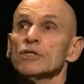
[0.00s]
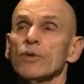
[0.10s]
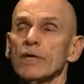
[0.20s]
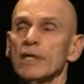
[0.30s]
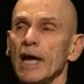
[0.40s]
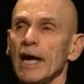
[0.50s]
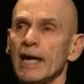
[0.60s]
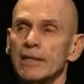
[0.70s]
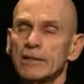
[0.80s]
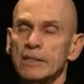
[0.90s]
So it
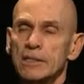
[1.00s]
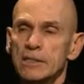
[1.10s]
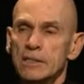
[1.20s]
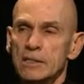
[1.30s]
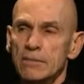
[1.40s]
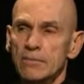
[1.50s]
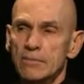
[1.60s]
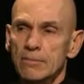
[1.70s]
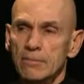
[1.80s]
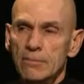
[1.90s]
had this
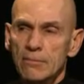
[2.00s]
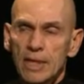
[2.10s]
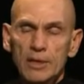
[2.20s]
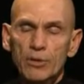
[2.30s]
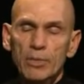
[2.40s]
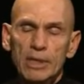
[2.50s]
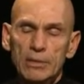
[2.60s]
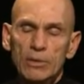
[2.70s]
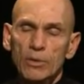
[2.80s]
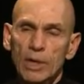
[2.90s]

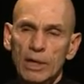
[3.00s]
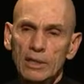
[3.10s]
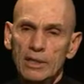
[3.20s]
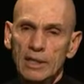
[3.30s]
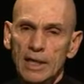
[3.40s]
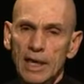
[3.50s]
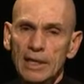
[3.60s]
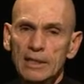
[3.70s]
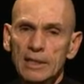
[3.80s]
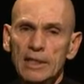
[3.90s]
monumental quality.
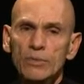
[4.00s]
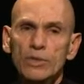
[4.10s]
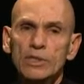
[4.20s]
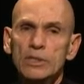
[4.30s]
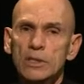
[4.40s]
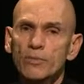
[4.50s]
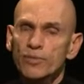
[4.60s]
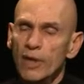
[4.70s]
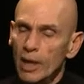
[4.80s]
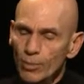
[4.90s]
And it was the
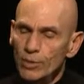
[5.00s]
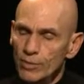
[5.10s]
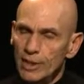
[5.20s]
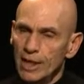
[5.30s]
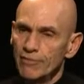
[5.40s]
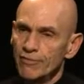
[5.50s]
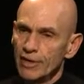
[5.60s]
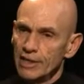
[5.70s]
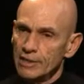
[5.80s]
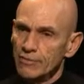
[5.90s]
problem that I
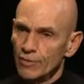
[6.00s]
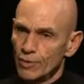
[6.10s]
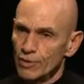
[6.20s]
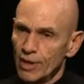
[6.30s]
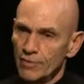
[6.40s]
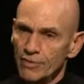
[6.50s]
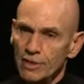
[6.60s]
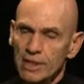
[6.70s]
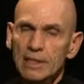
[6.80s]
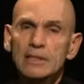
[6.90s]
faced
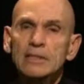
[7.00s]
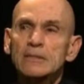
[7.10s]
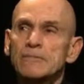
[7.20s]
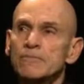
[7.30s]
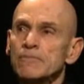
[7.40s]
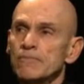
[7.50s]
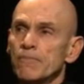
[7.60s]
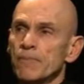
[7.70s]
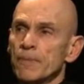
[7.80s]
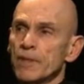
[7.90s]
photographically.
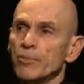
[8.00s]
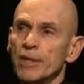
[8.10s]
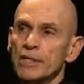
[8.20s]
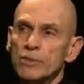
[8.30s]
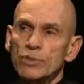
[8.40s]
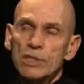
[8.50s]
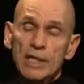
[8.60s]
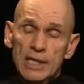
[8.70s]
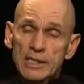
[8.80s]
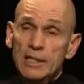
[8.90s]
The place was
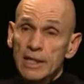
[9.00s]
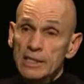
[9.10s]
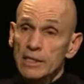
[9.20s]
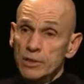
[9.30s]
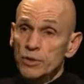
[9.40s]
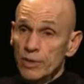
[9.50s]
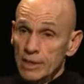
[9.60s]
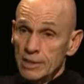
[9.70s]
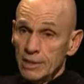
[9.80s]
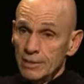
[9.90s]
less and less
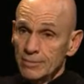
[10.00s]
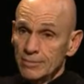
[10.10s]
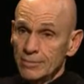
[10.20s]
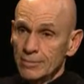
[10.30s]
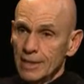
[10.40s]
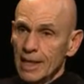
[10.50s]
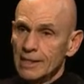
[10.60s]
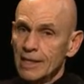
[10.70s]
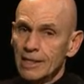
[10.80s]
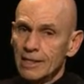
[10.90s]
interesting,
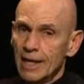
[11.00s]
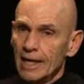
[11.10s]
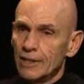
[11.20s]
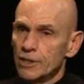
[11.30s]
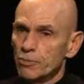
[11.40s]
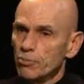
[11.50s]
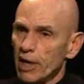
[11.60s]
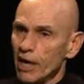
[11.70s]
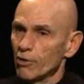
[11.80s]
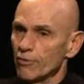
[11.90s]
and yet it had this
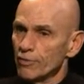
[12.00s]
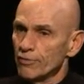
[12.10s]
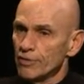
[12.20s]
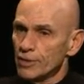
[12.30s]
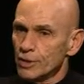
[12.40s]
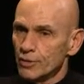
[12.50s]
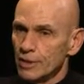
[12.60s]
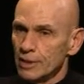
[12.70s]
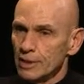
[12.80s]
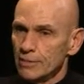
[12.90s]
powerful feature
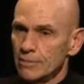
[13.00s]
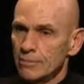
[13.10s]
in it.